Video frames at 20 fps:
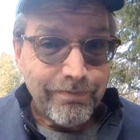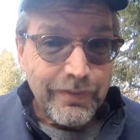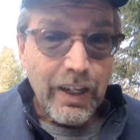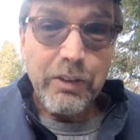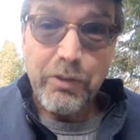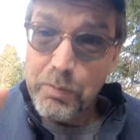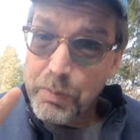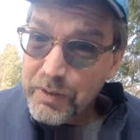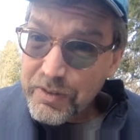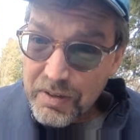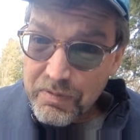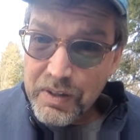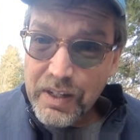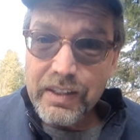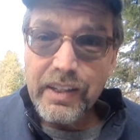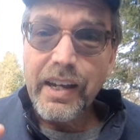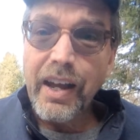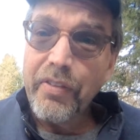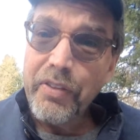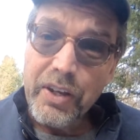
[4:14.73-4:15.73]

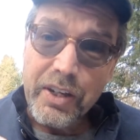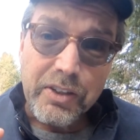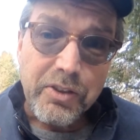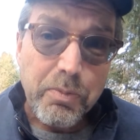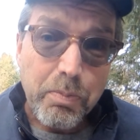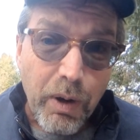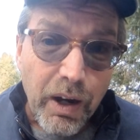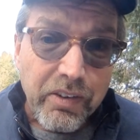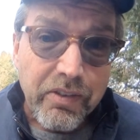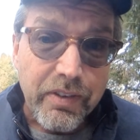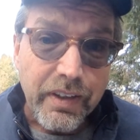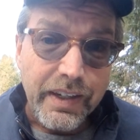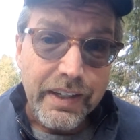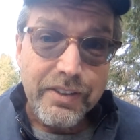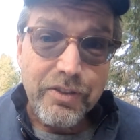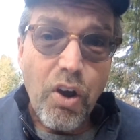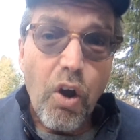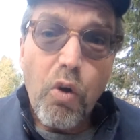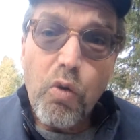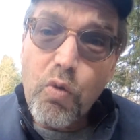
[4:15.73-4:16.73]
specifically on the express
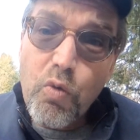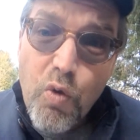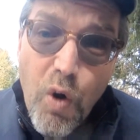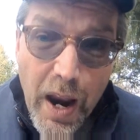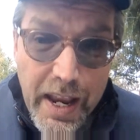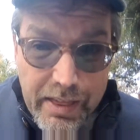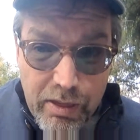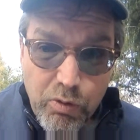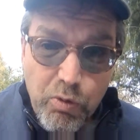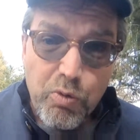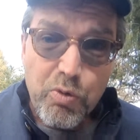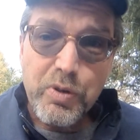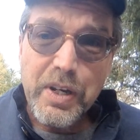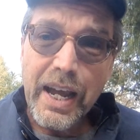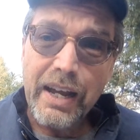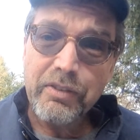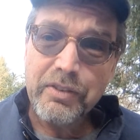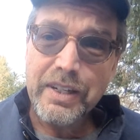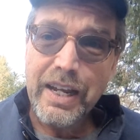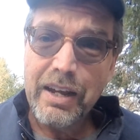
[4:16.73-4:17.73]
lanes, right through
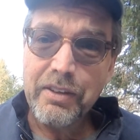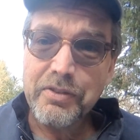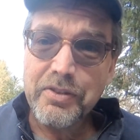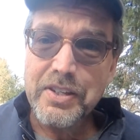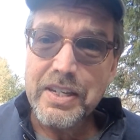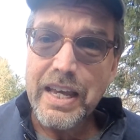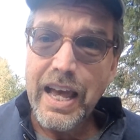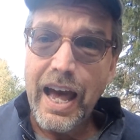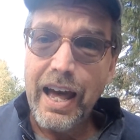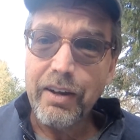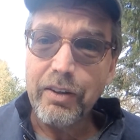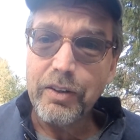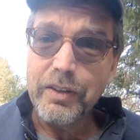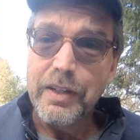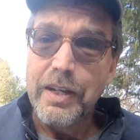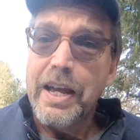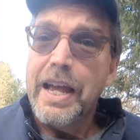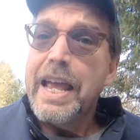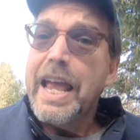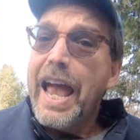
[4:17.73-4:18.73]
downtown Seattle.
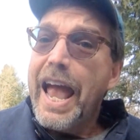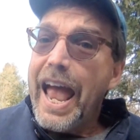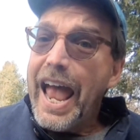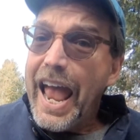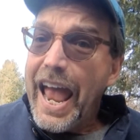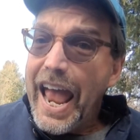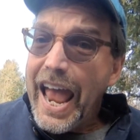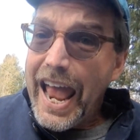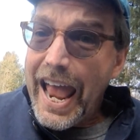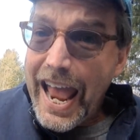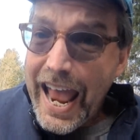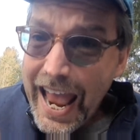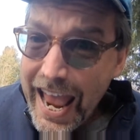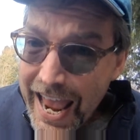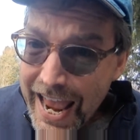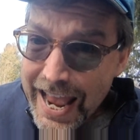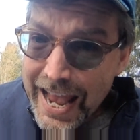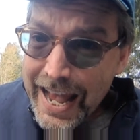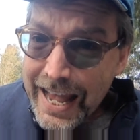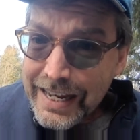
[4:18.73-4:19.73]

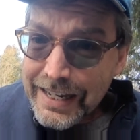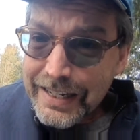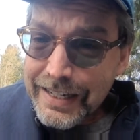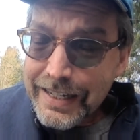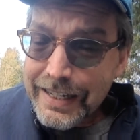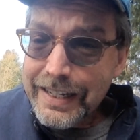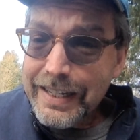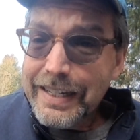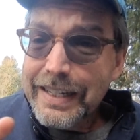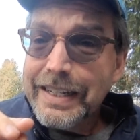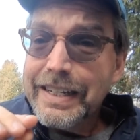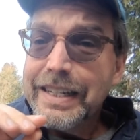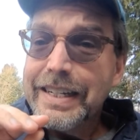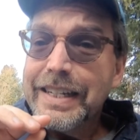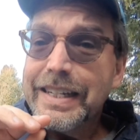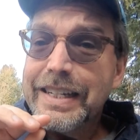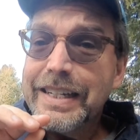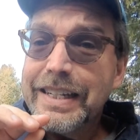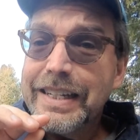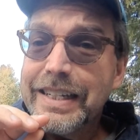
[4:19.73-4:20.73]
And
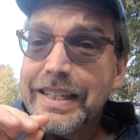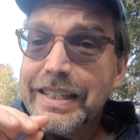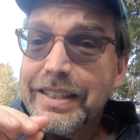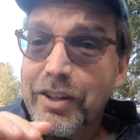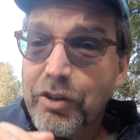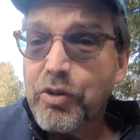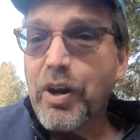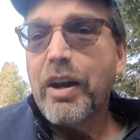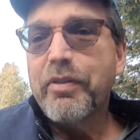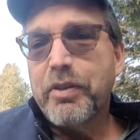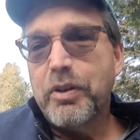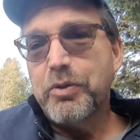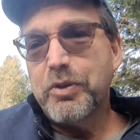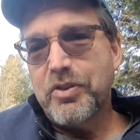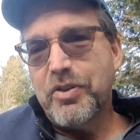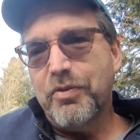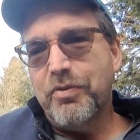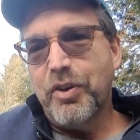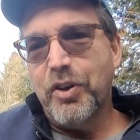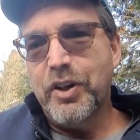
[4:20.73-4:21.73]
the traffic was
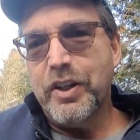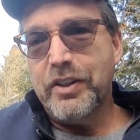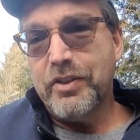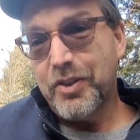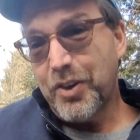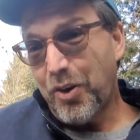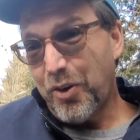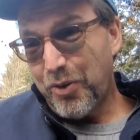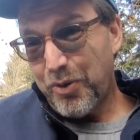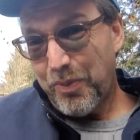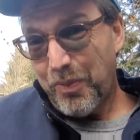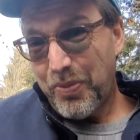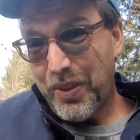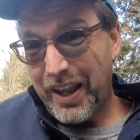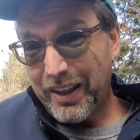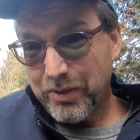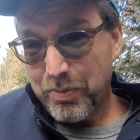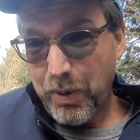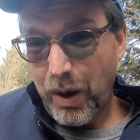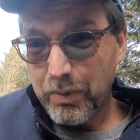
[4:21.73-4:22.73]
diverted, so
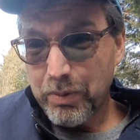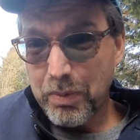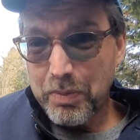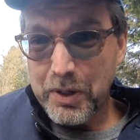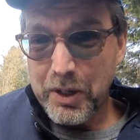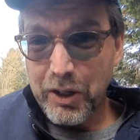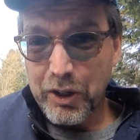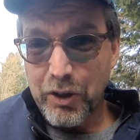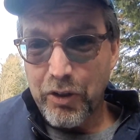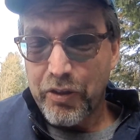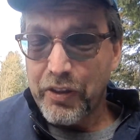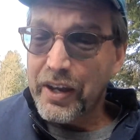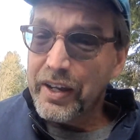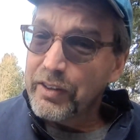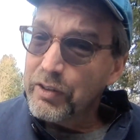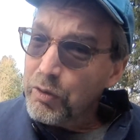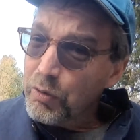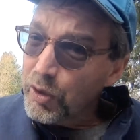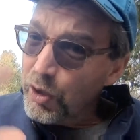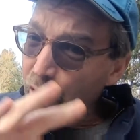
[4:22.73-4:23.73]
that's probably a good thing.
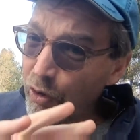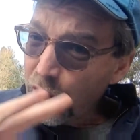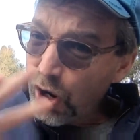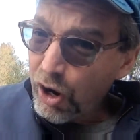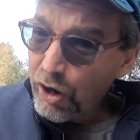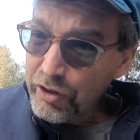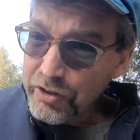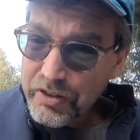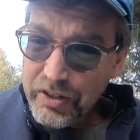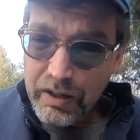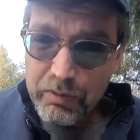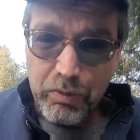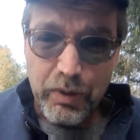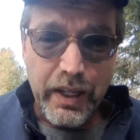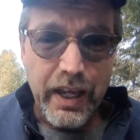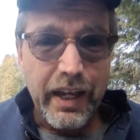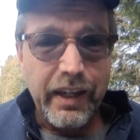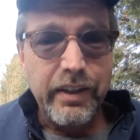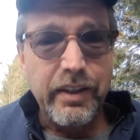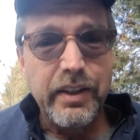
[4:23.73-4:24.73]
There were no cars that we
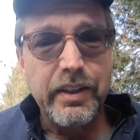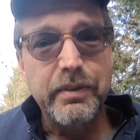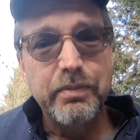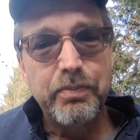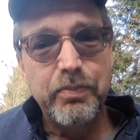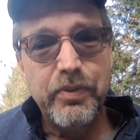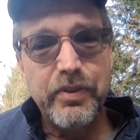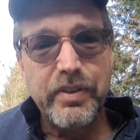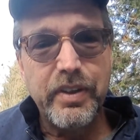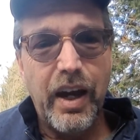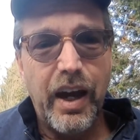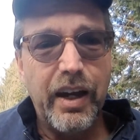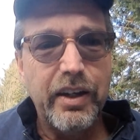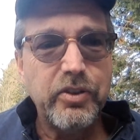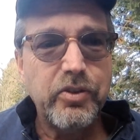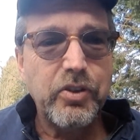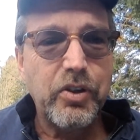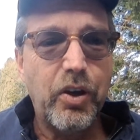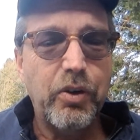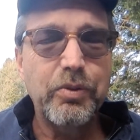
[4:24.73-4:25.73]
had to
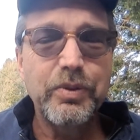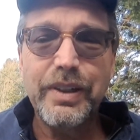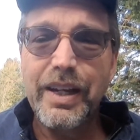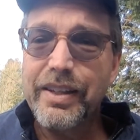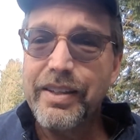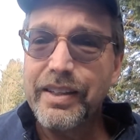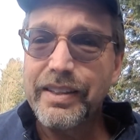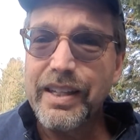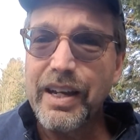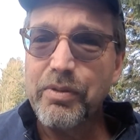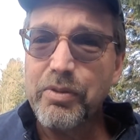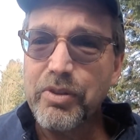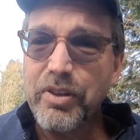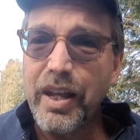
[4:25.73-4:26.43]
dodge, so I think that was